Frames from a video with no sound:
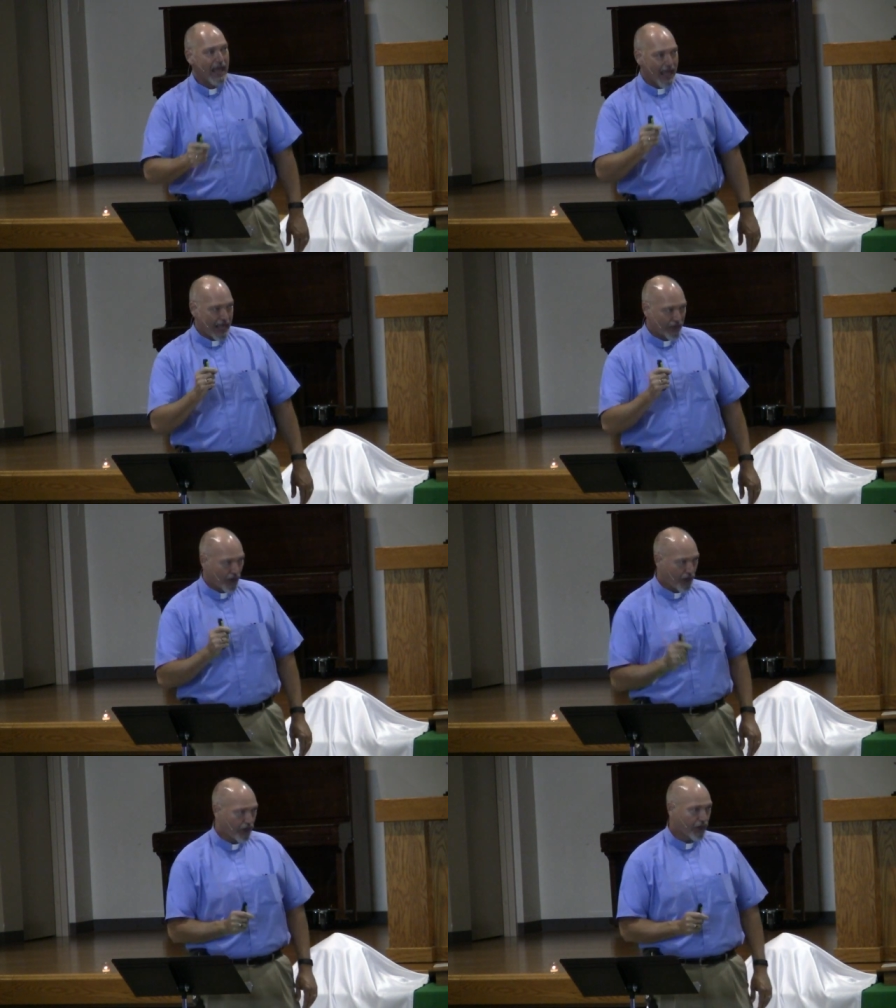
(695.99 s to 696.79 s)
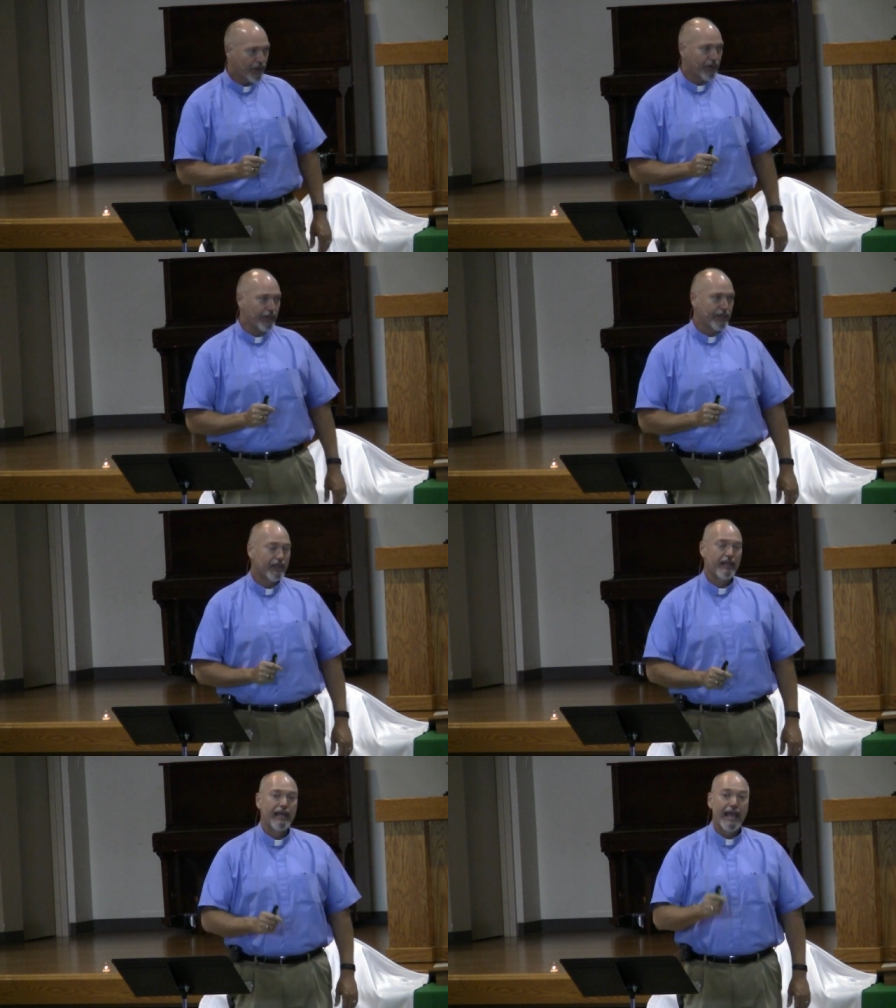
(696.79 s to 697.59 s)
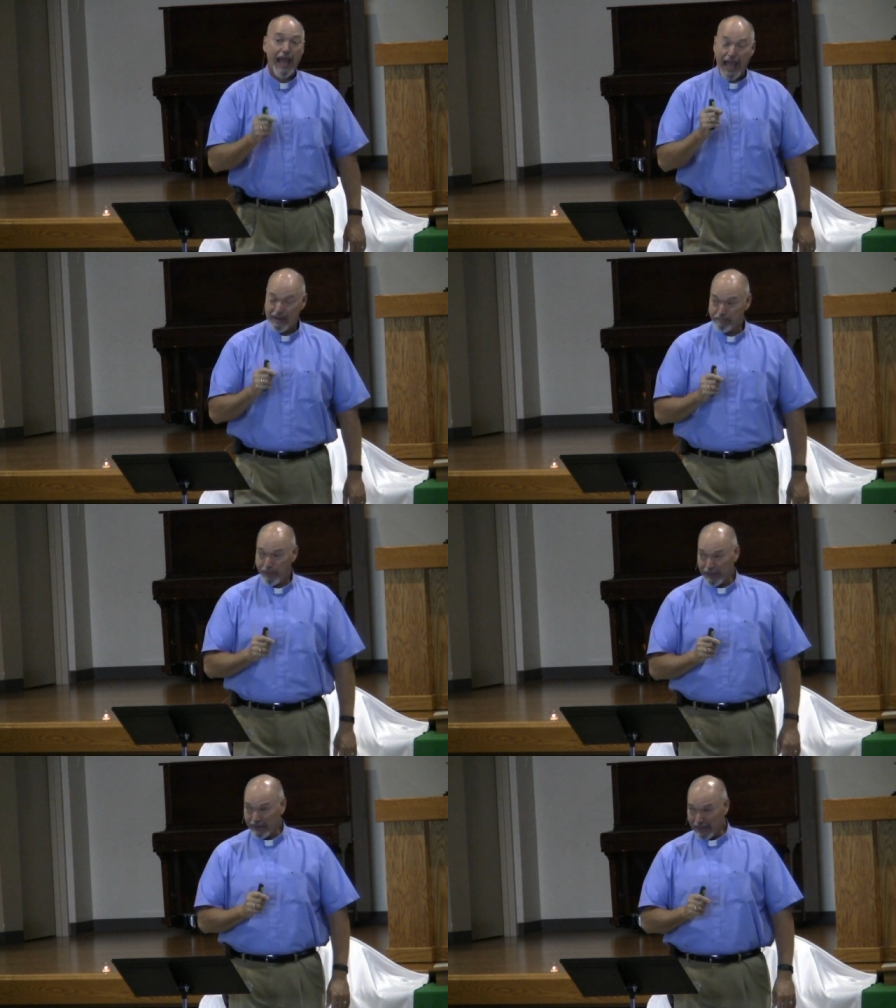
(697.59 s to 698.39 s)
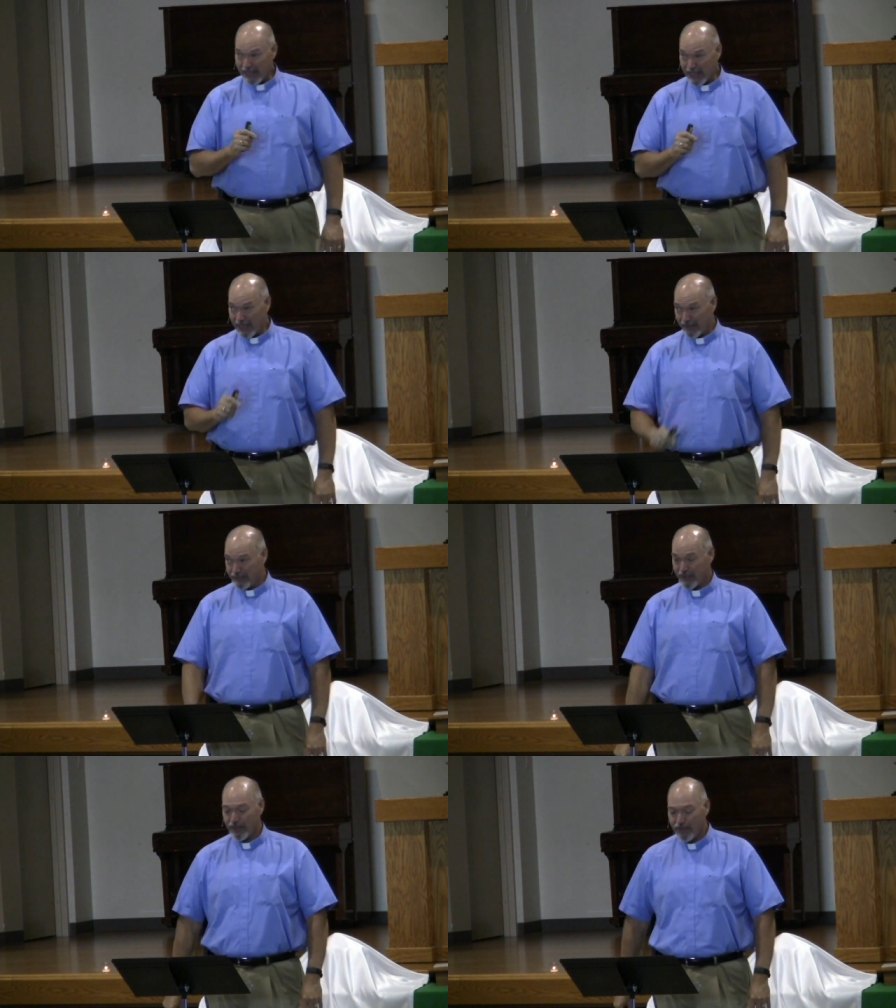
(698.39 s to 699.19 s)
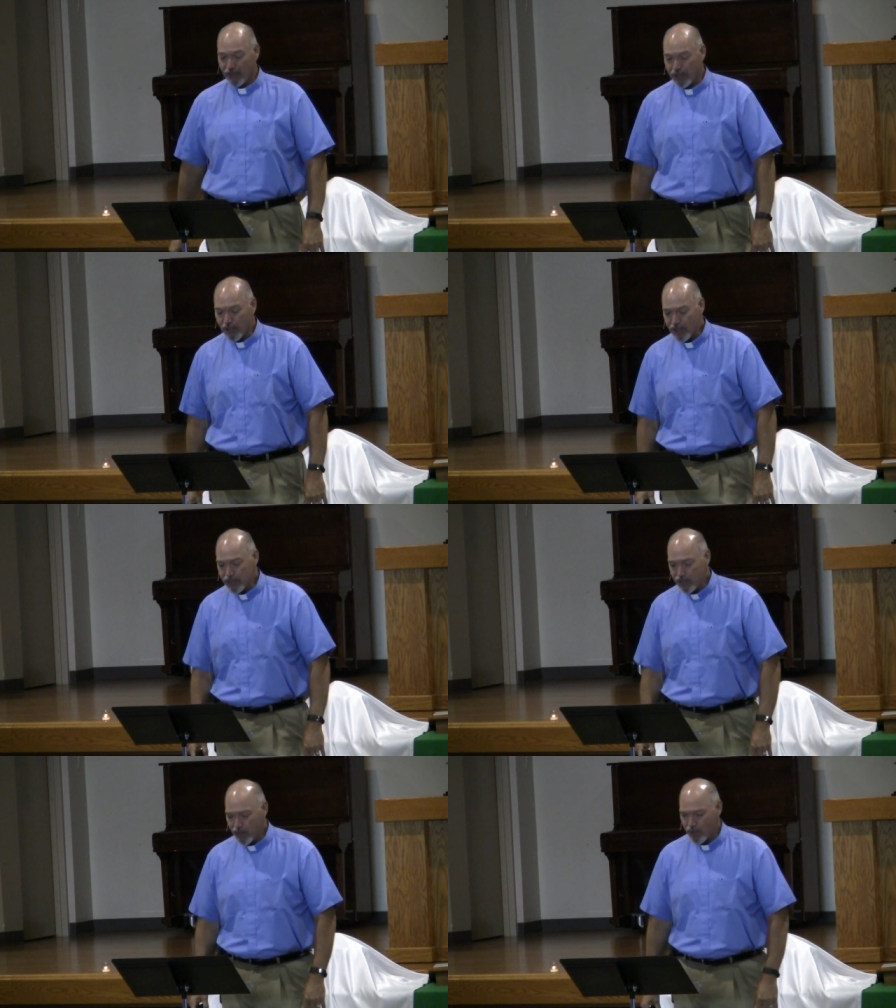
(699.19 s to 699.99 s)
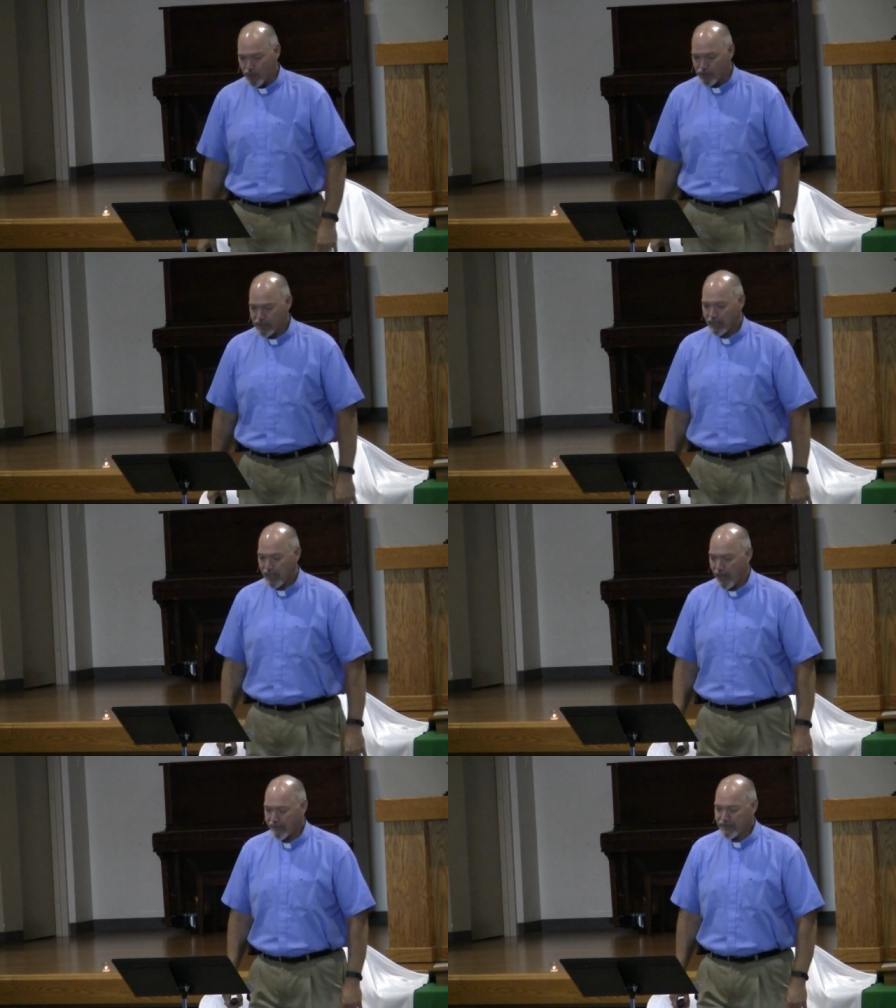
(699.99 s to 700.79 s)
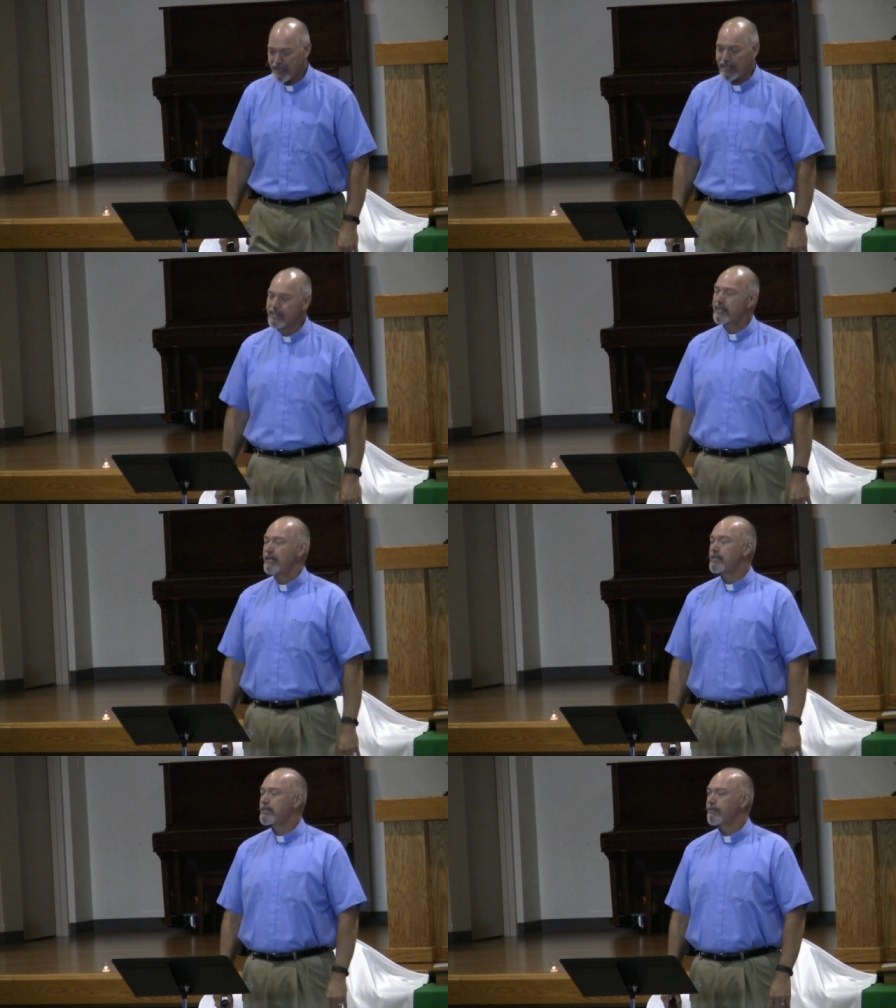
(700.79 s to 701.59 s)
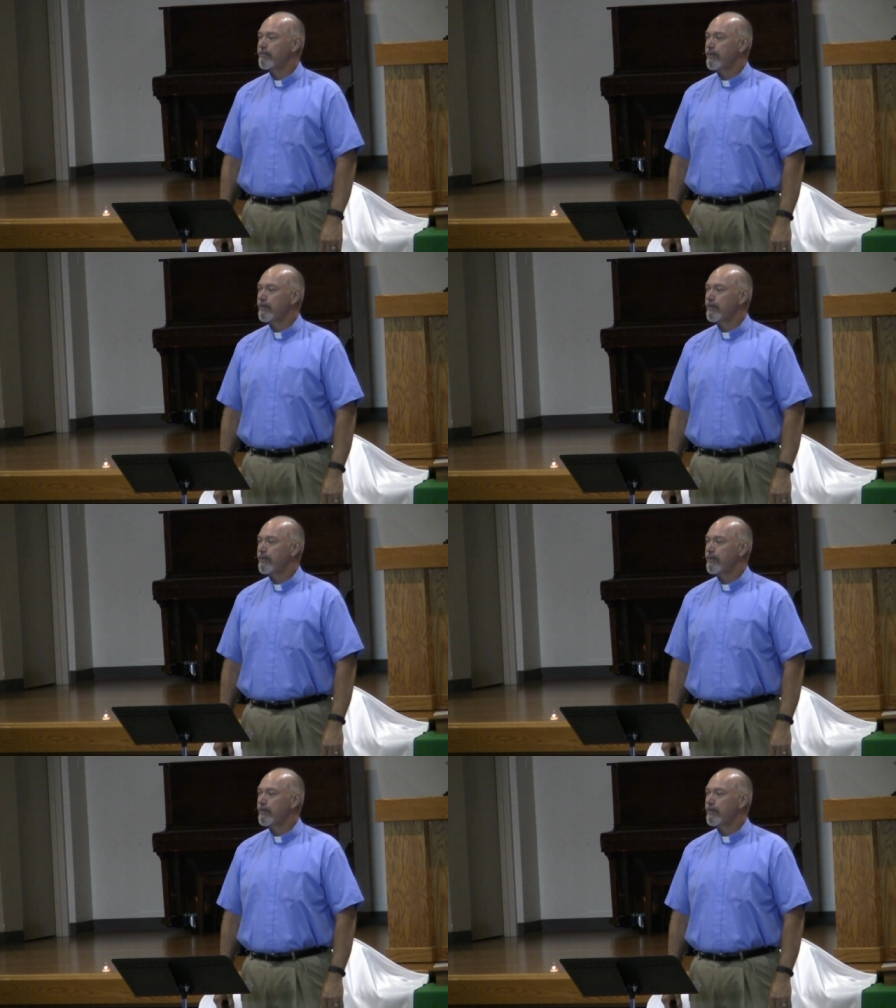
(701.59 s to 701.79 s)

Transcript: and heard and believed the good news of Jesus.